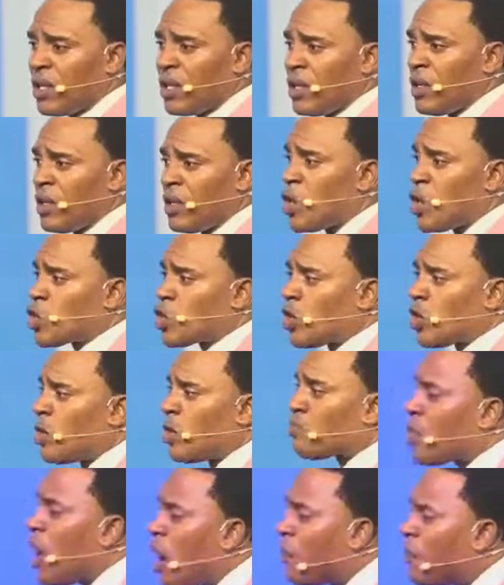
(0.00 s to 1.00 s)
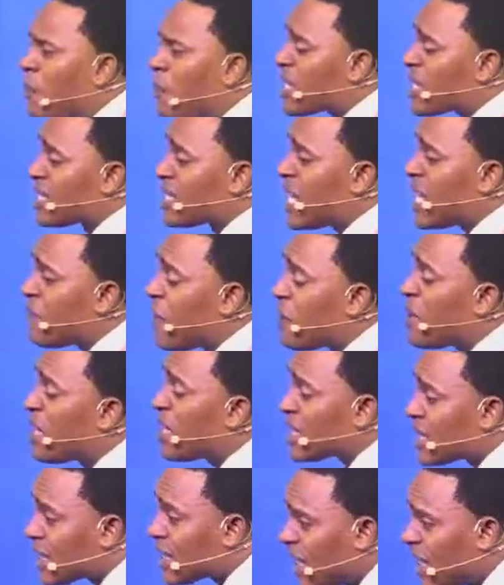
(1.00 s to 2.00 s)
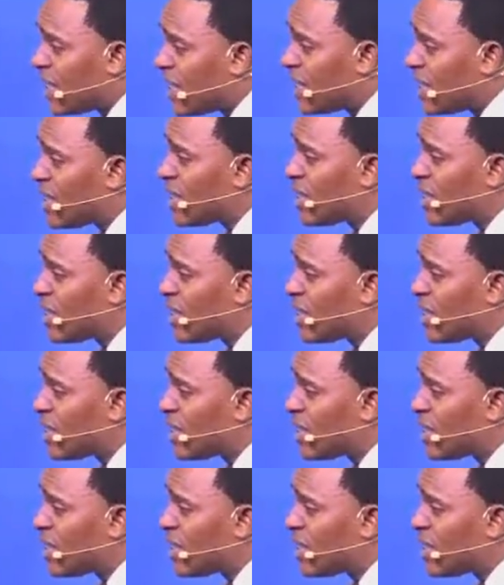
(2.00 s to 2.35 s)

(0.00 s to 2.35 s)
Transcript: So the problem has never been seen.